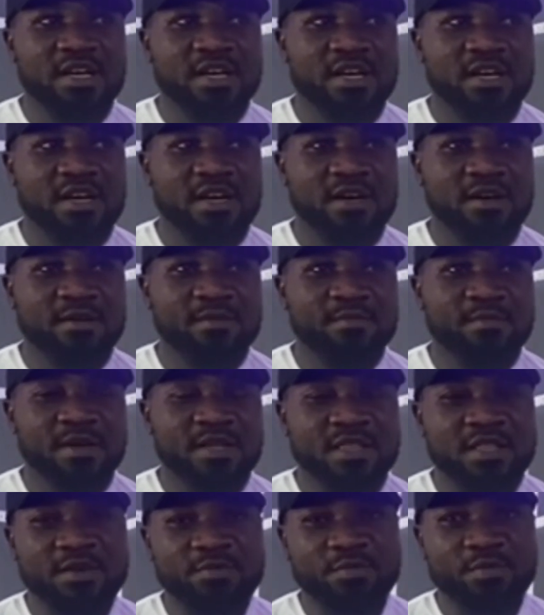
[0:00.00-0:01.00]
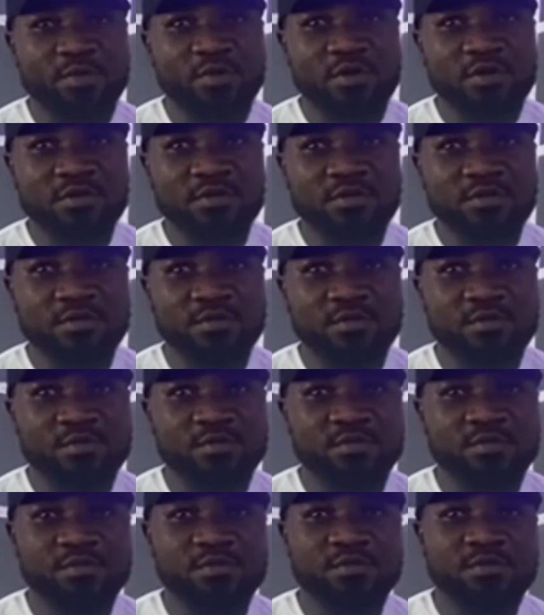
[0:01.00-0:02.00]
I think we got
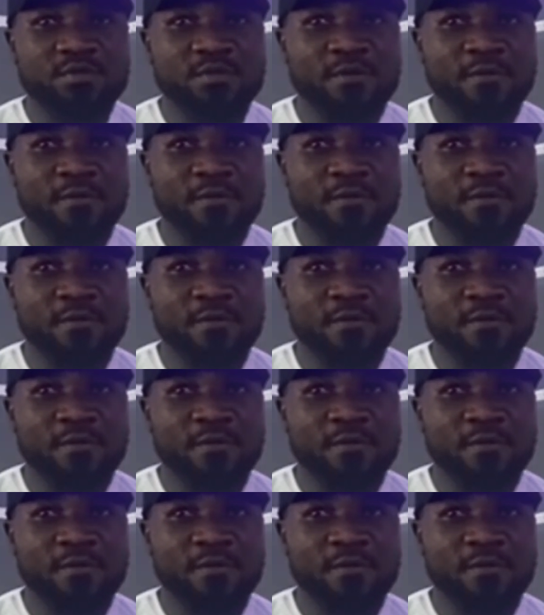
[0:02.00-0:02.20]
to